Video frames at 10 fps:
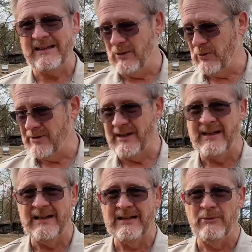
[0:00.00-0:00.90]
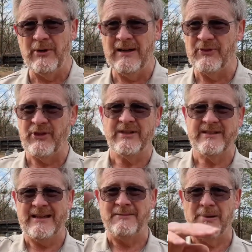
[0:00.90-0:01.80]
gourds out here, I'm gonna have
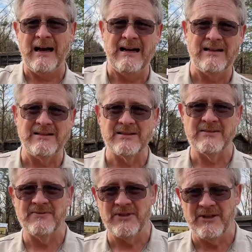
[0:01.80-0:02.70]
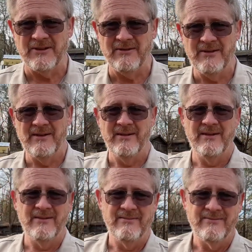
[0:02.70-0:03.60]
16 piles of
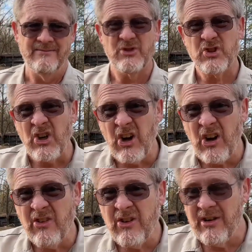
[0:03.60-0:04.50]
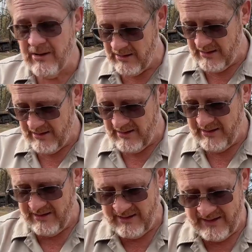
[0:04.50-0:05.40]
stuff,
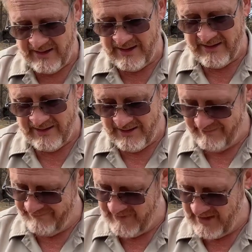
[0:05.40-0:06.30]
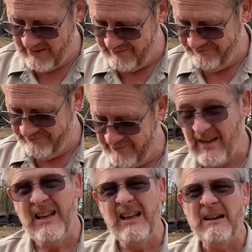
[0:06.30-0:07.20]
and you know,
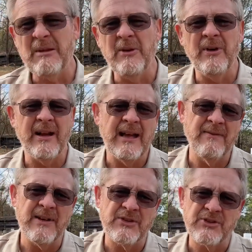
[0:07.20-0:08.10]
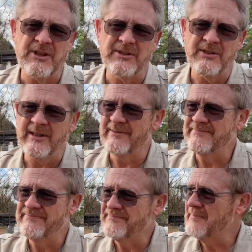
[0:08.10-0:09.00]
getting ready to have that surgery, and
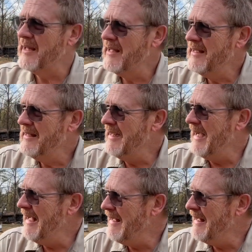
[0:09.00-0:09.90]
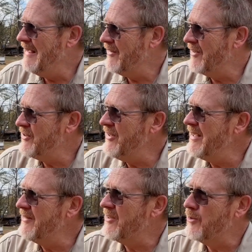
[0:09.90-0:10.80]
I have a
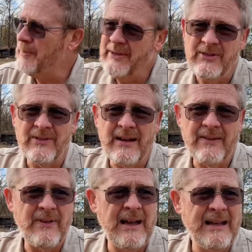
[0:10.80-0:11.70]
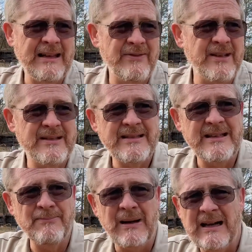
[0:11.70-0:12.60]
sneaking suspicion that if I leave
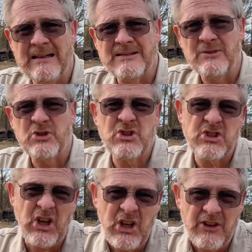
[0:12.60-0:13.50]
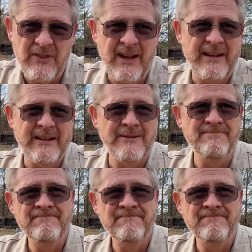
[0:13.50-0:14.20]
16 piles of stuff down here,